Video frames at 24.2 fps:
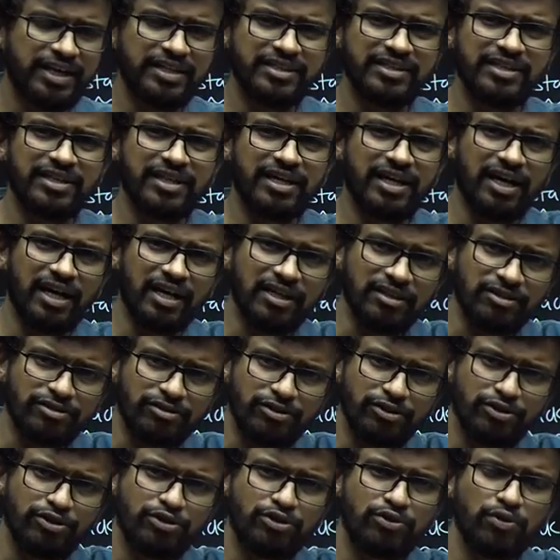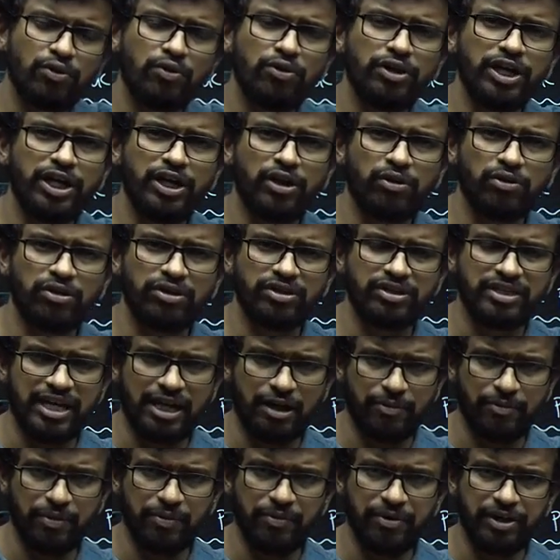is last stored into the
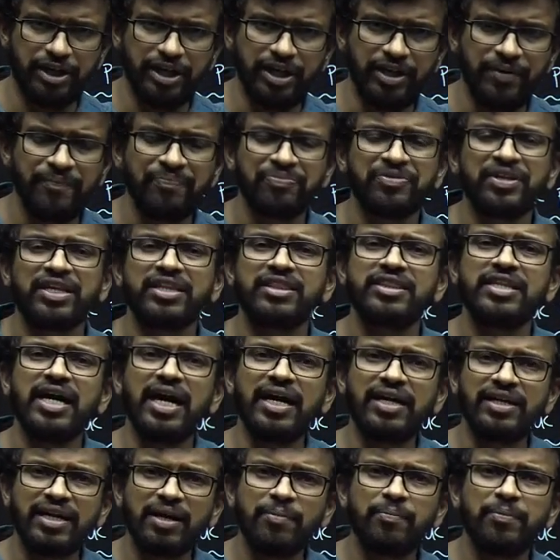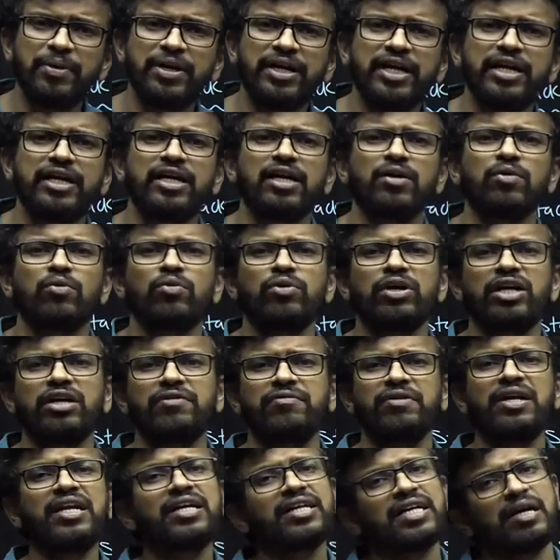stack memory, that temporary data only
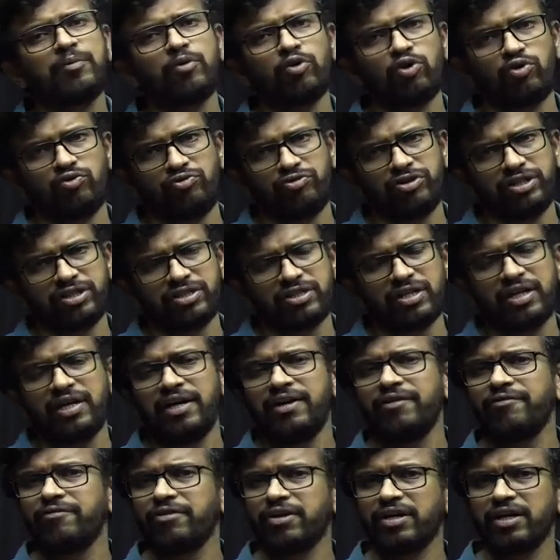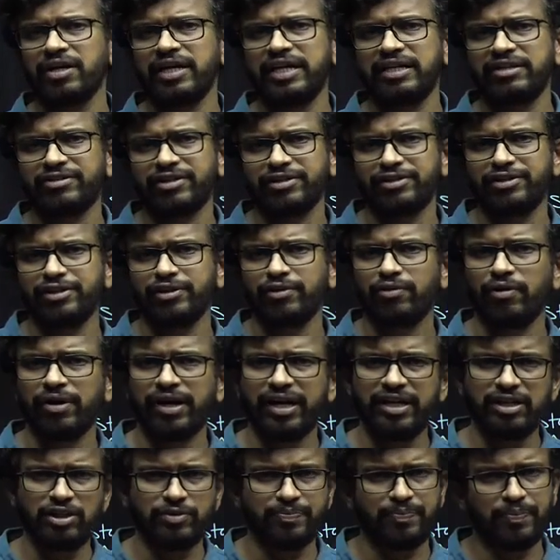will come out first for an instruction
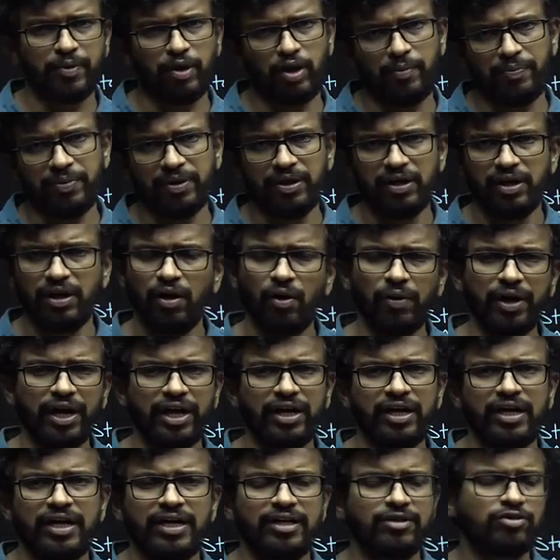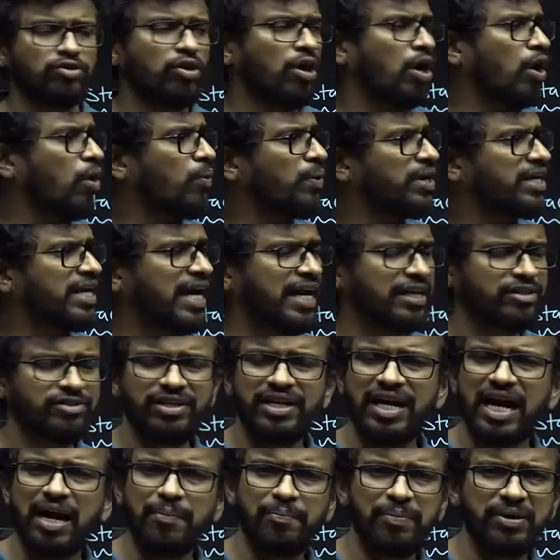called as pop. Okay, so how it
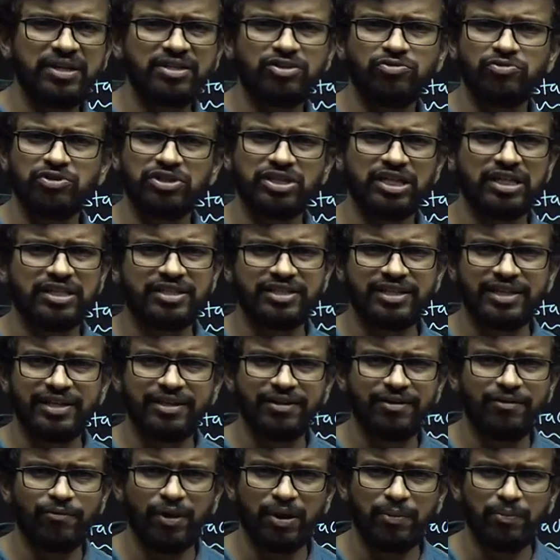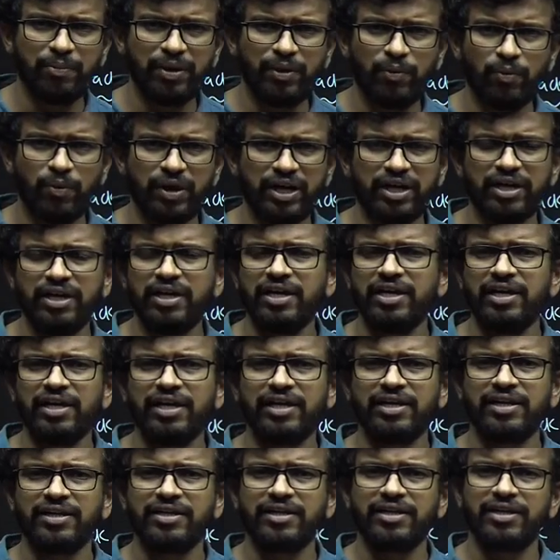actually happens we shall see one by one
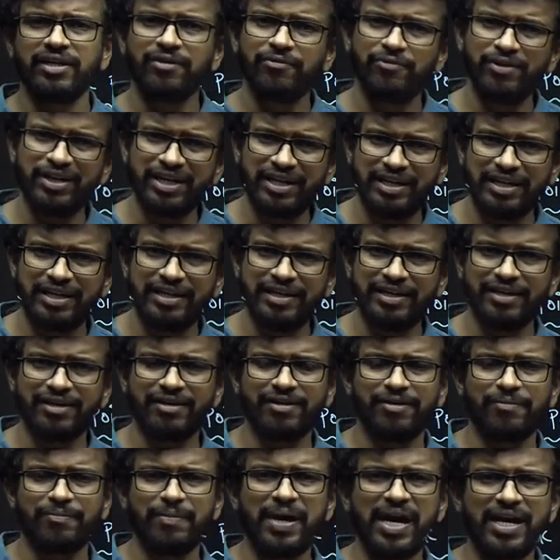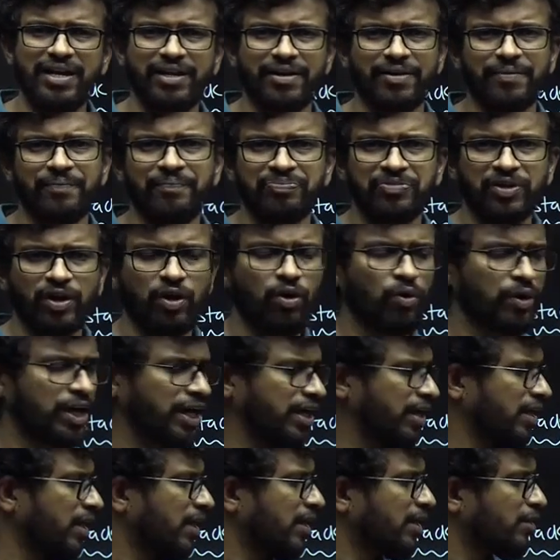in a, a very clear manner.
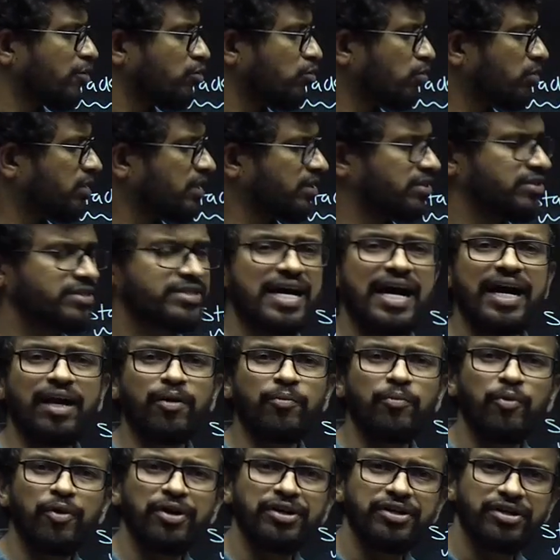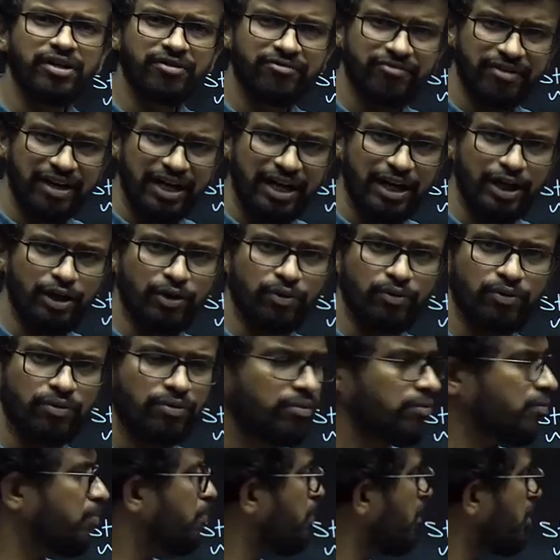Okay, so the stack pointer
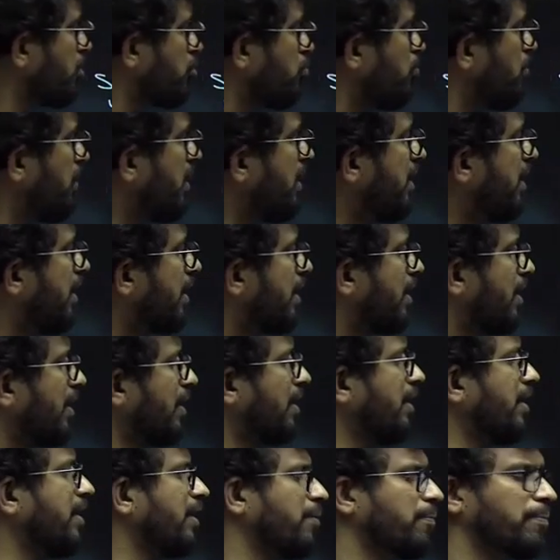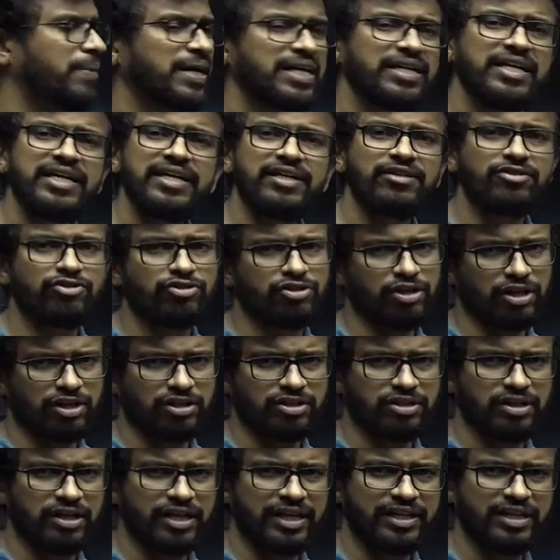value must be declared by the
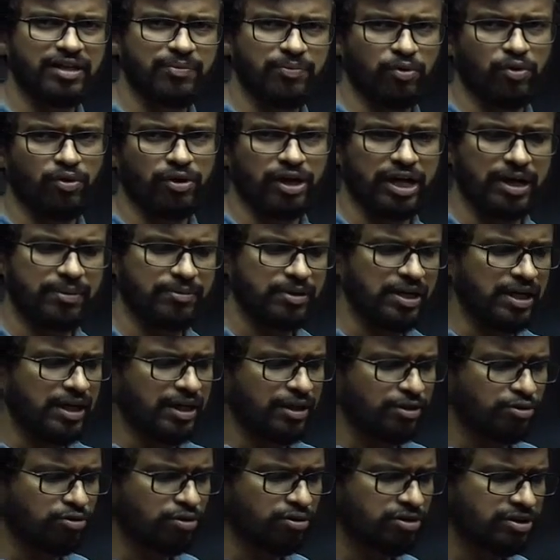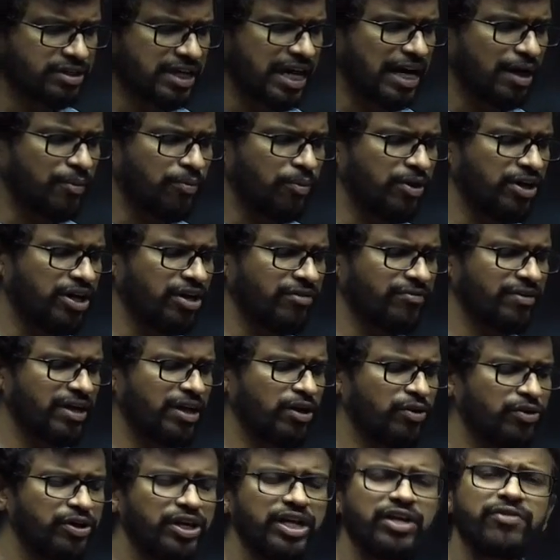instruction in the program. So stack pointer
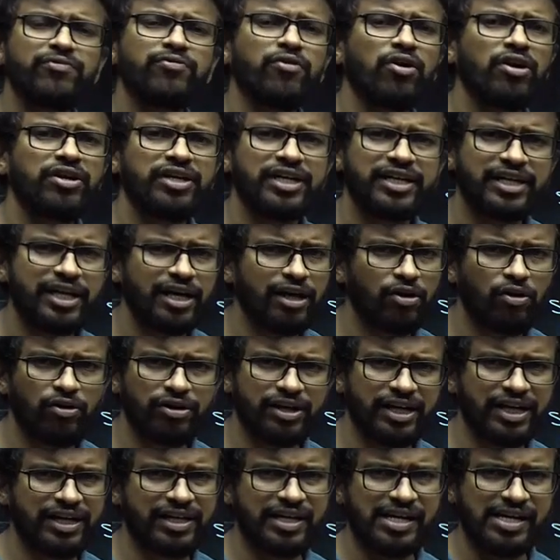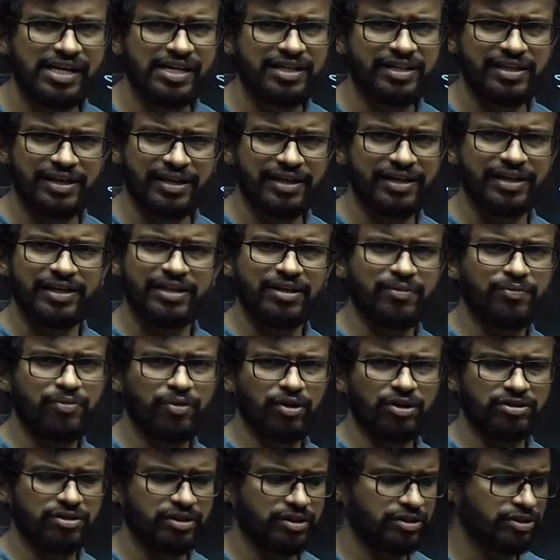value, default it will not take anything in the
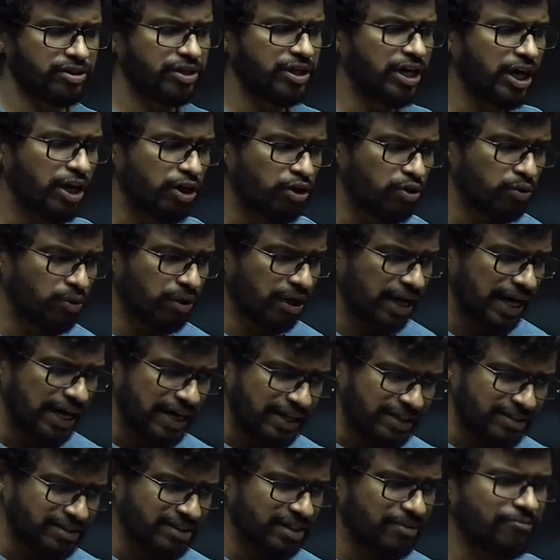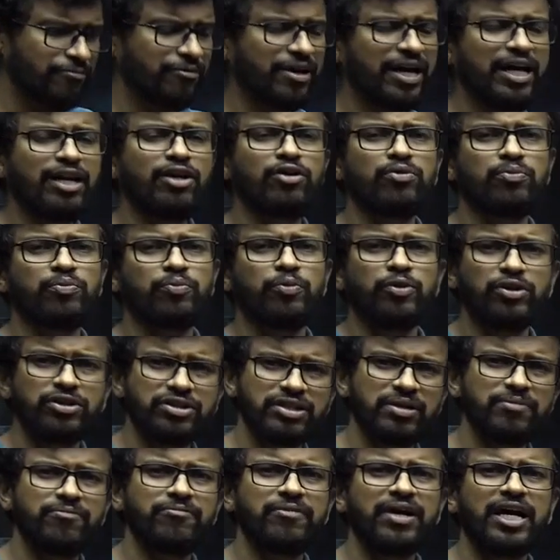process. You have to write some value, put
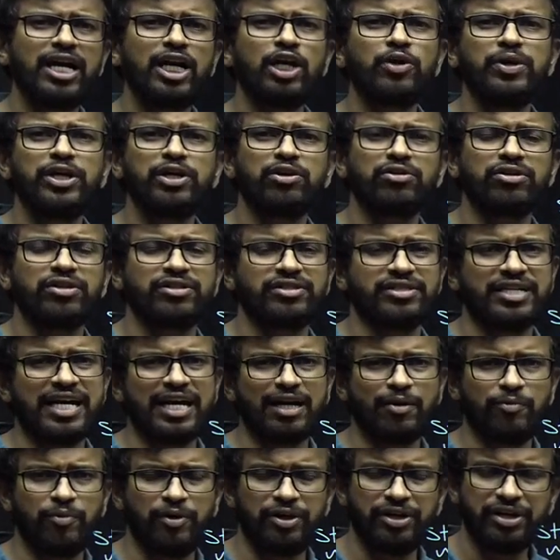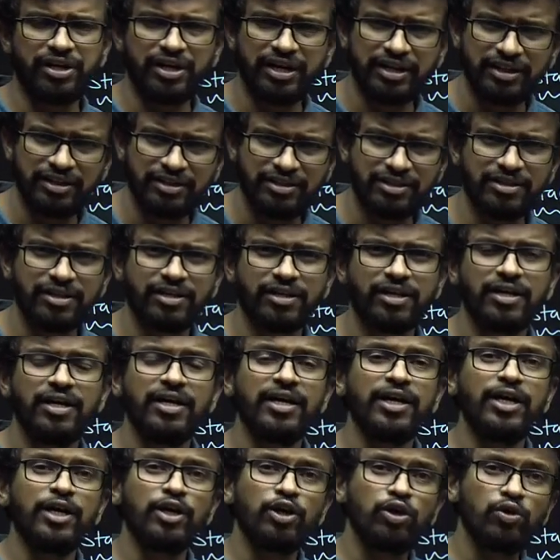some value into the stack pointer register
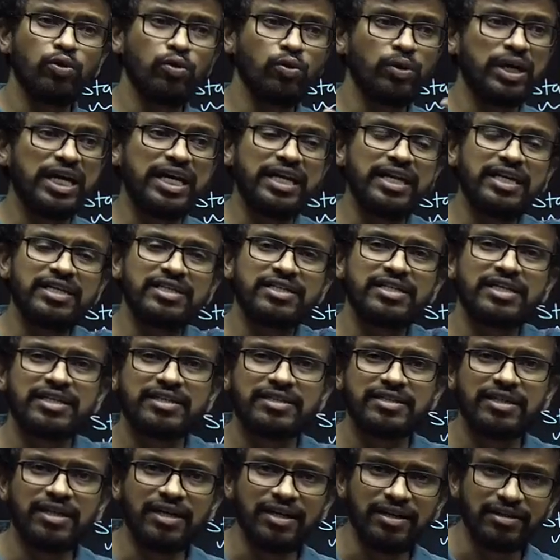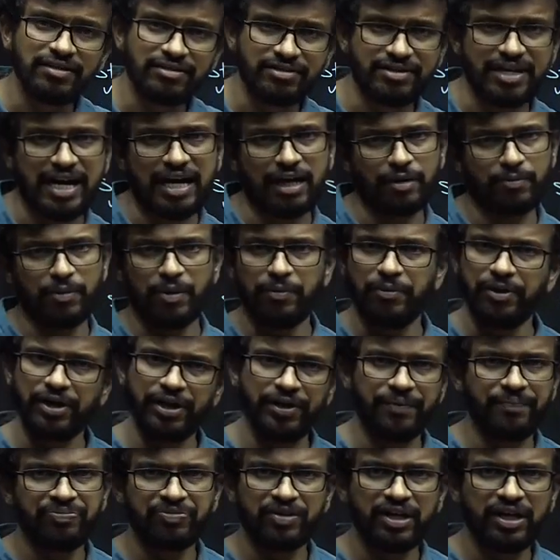to initialize the stack
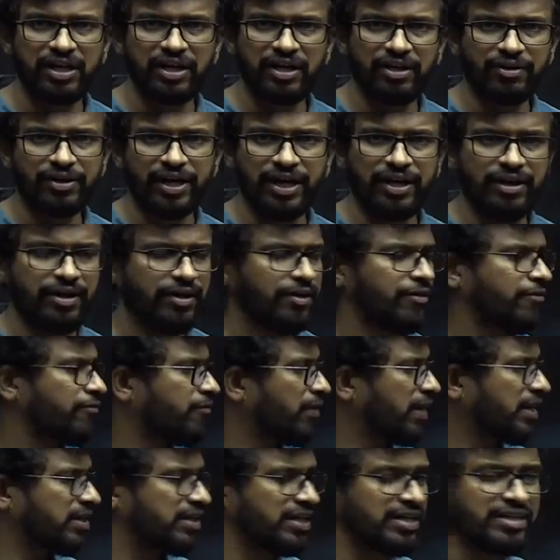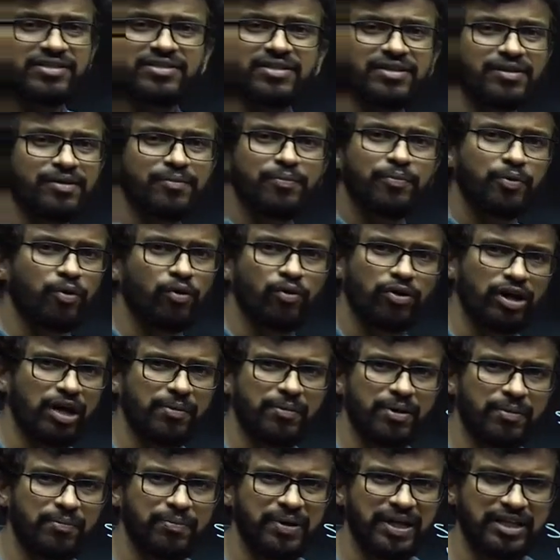memory. Okay, fine, that is the
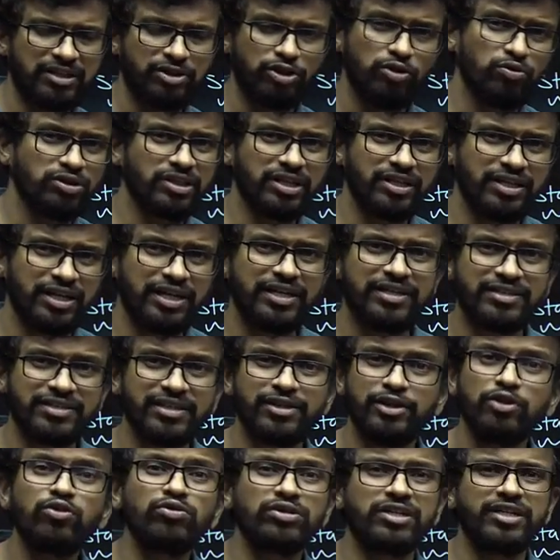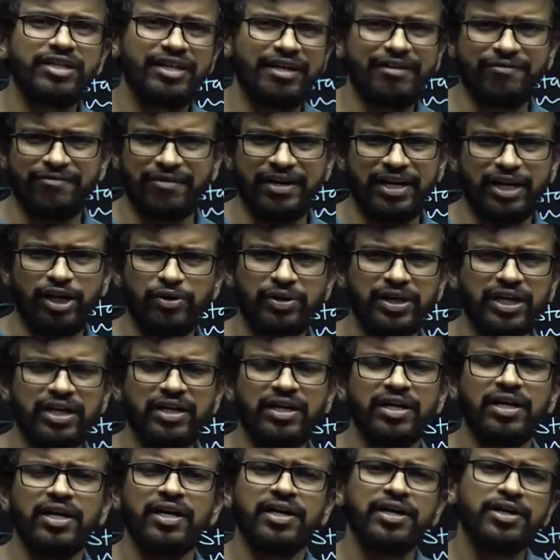programmer base. User, it's a user defined. You
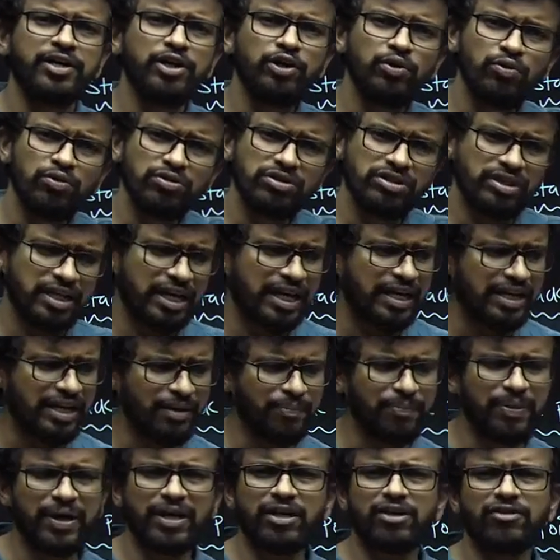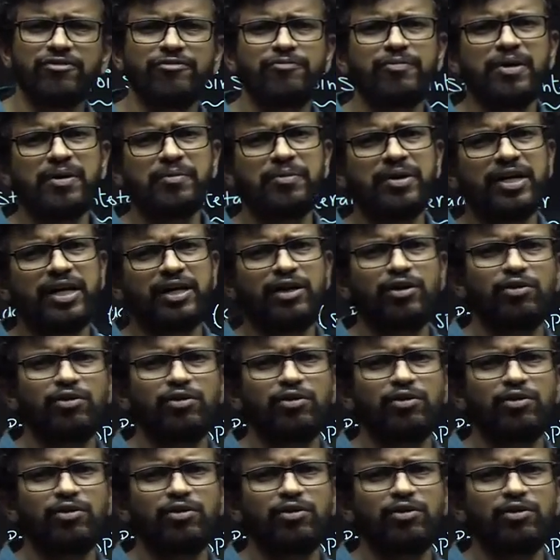can use any part of memory